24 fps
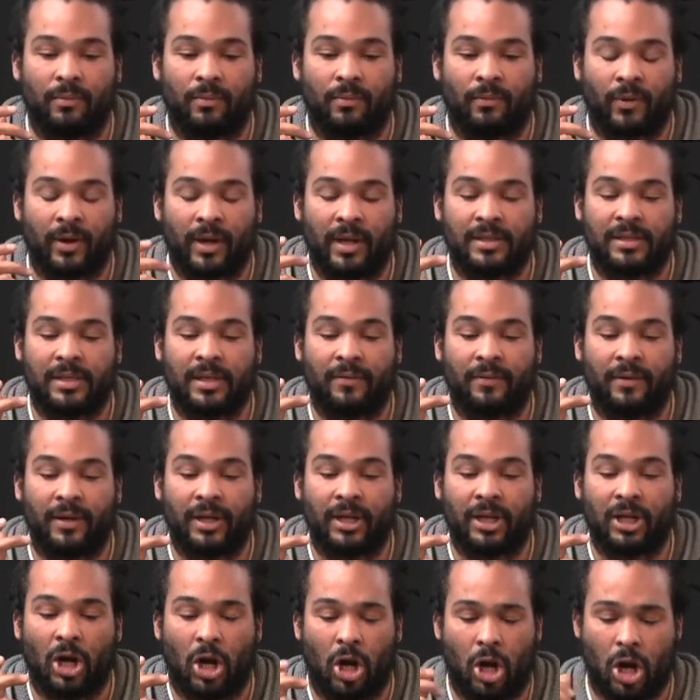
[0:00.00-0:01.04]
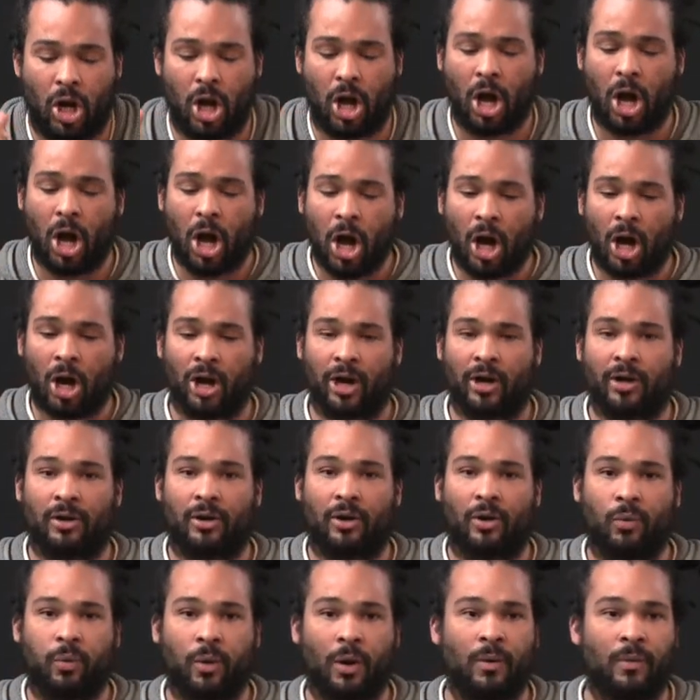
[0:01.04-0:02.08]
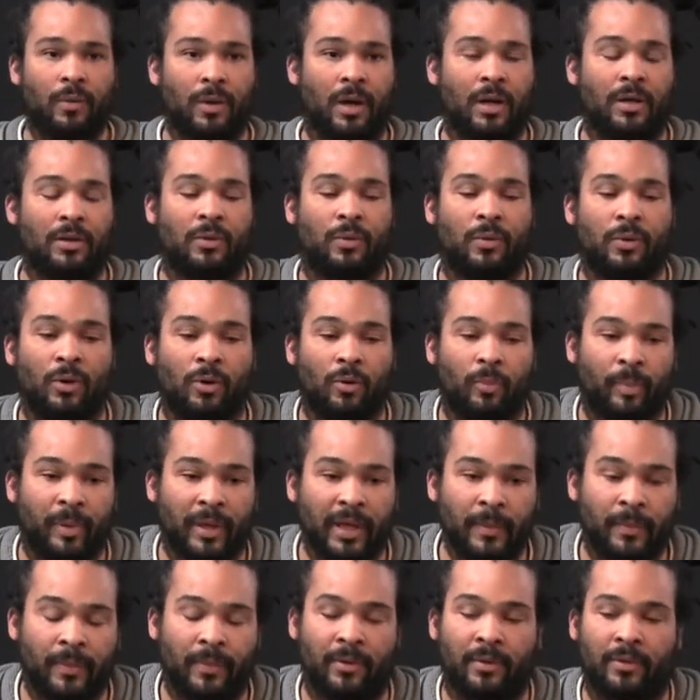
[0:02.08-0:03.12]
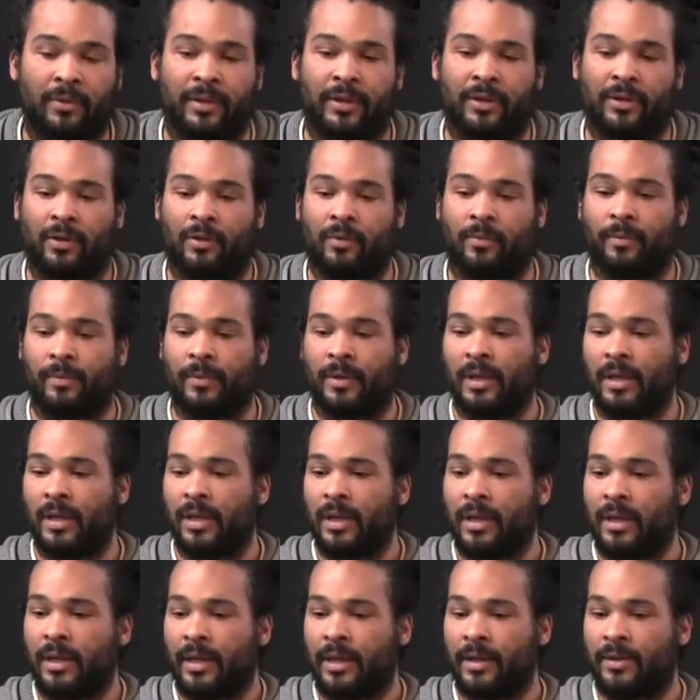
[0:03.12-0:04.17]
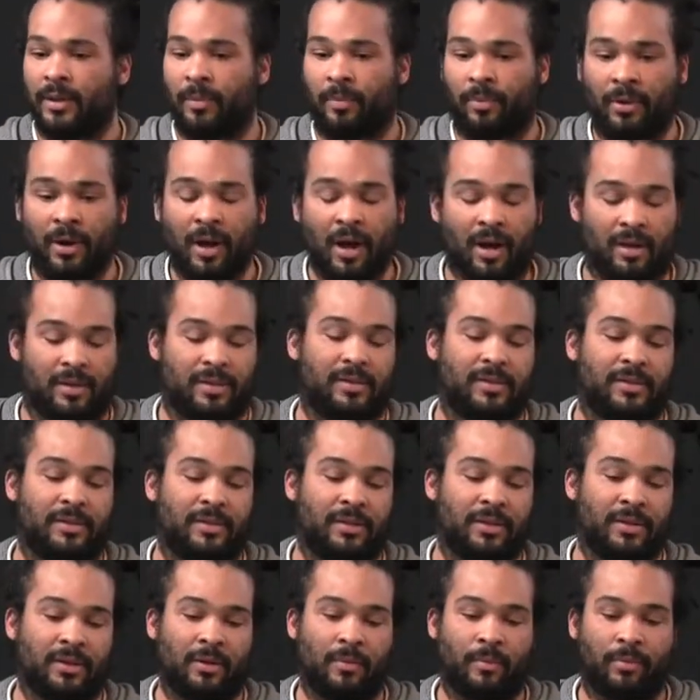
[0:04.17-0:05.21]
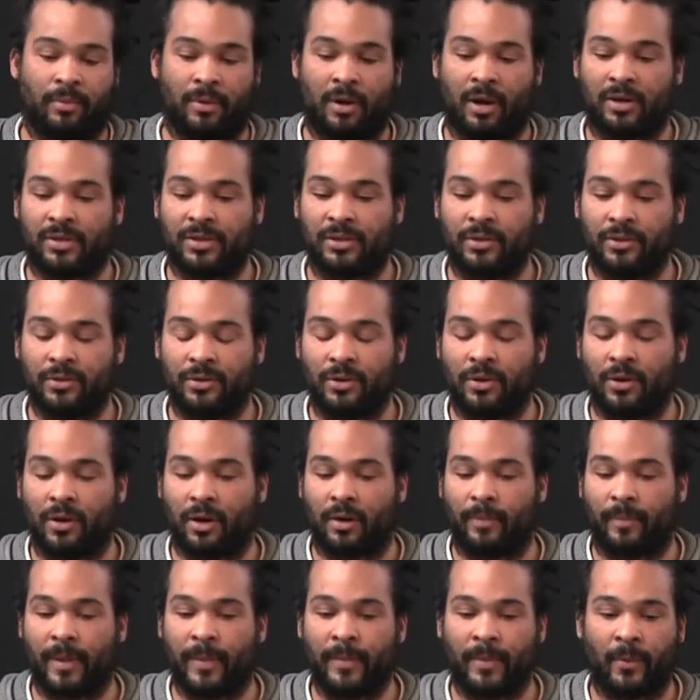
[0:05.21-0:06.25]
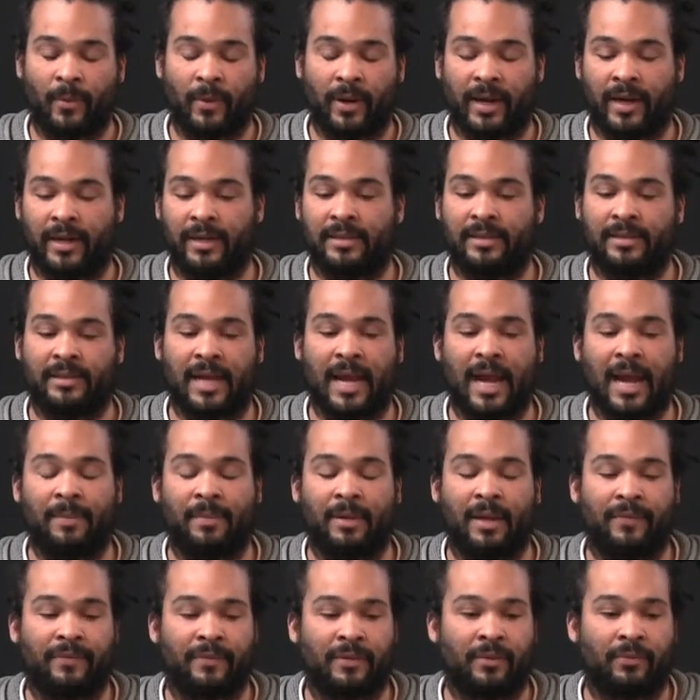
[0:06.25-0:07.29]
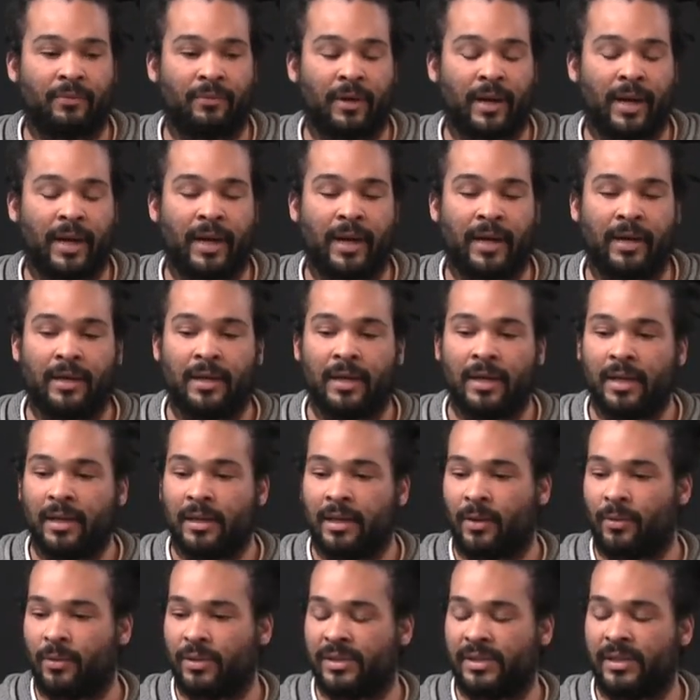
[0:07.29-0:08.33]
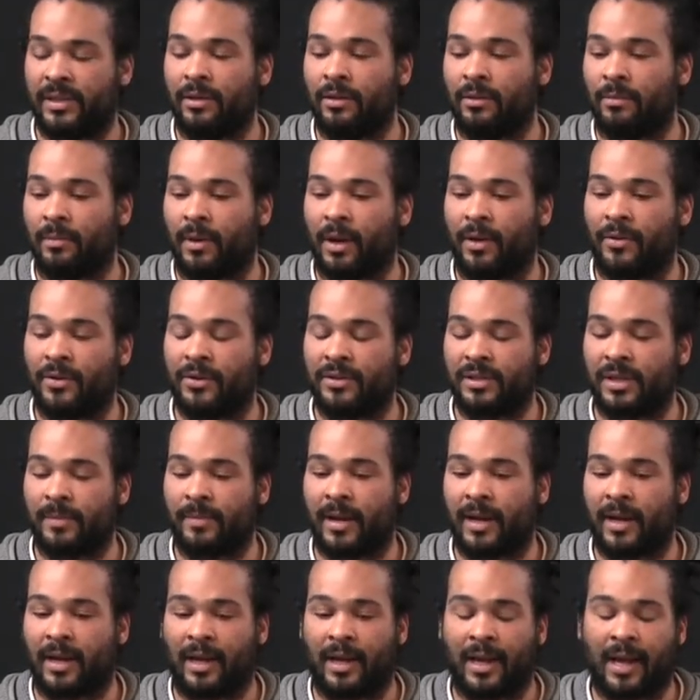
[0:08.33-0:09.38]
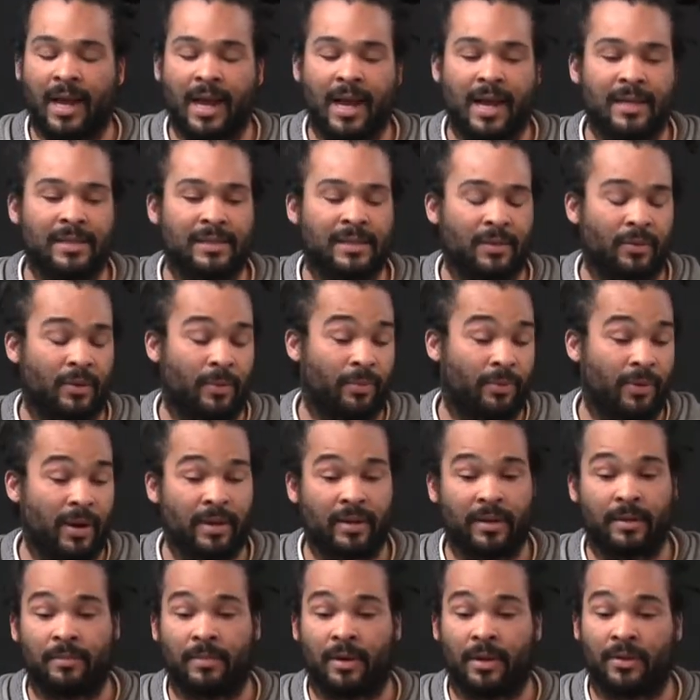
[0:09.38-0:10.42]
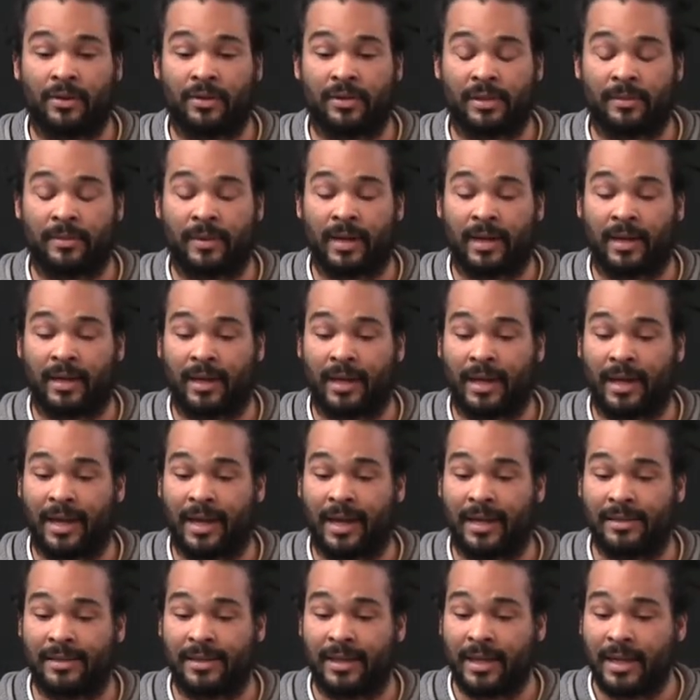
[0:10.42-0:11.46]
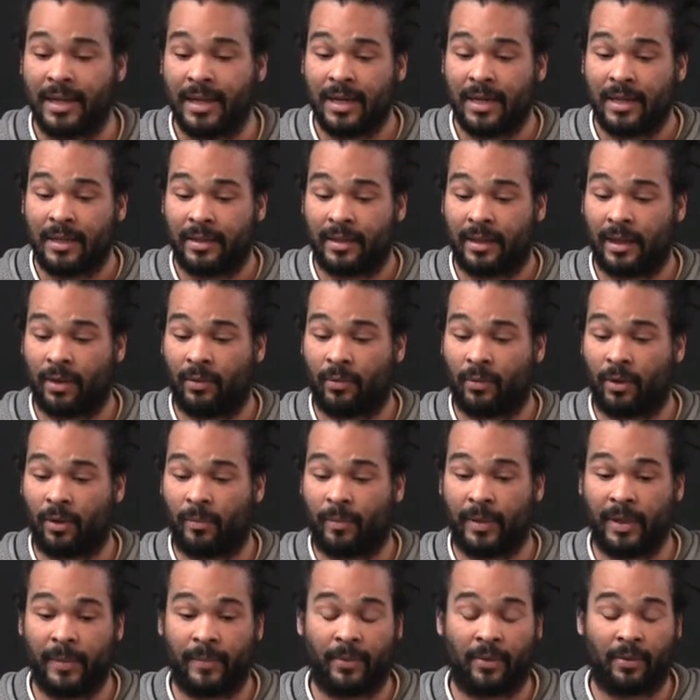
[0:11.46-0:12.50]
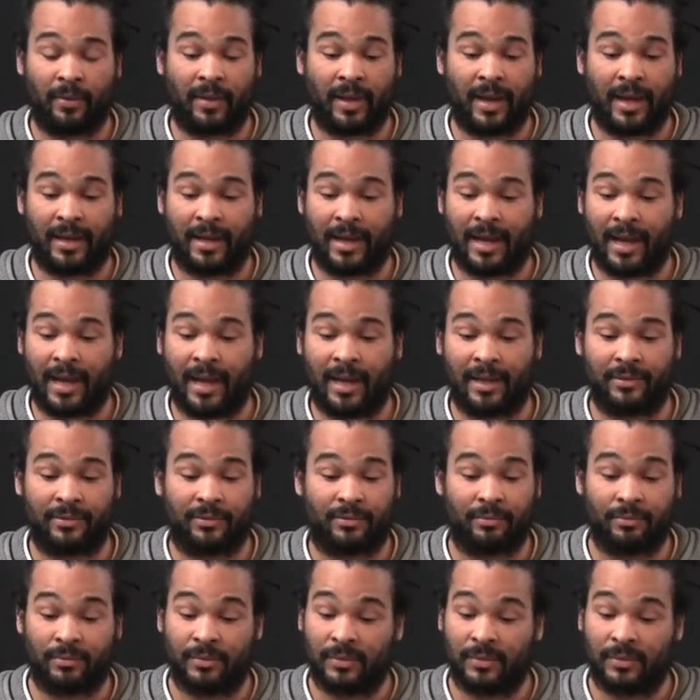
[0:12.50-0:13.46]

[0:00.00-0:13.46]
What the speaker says: relatively hard, quote unquote, people, in the Bronx, Bronx, New York. People were getting stabbed left and right. There were single mothers in my class. There were pregnant mothers in my class. There were people that had